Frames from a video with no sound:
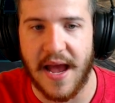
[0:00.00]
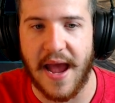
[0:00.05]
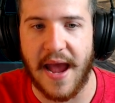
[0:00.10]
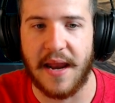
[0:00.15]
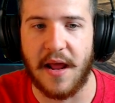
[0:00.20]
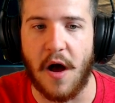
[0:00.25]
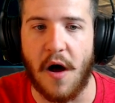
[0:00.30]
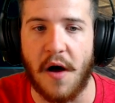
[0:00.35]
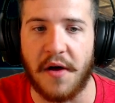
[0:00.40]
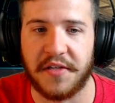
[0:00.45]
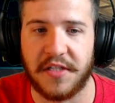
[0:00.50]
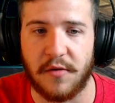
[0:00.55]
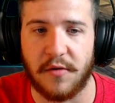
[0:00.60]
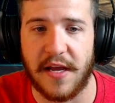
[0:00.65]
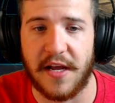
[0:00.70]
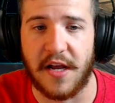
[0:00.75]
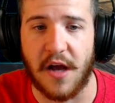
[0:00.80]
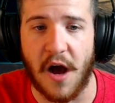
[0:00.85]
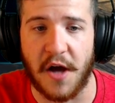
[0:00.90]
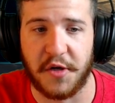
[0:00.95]
And also,
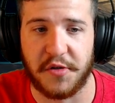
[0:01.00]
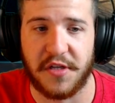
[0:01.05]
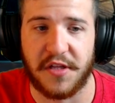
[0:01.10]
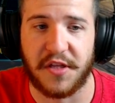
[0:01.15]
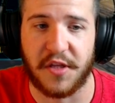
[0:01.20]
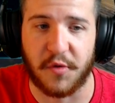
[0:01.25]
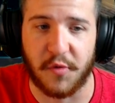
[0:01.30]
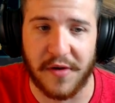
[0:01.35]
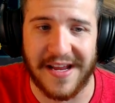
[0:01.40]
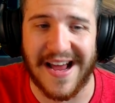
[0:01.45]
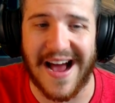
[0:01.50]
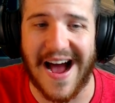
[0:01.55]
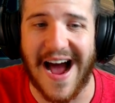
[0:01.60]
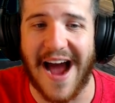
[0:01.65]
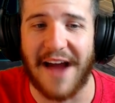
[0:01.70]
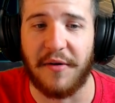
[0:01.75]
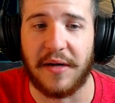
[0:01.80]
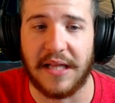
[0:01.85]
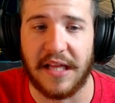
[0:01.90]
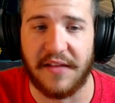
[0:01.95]
he conjures 3
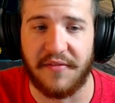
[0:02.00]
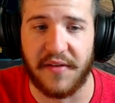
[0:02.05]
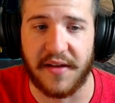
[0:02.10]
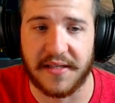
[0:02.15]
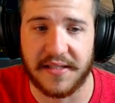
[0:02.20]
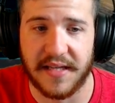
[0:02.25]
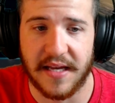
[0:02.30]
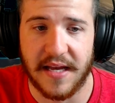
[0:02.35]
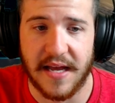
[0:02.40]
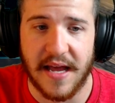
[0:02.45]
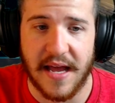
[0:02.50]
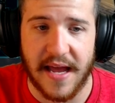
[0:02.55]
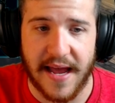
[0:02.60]
hieroglyphics.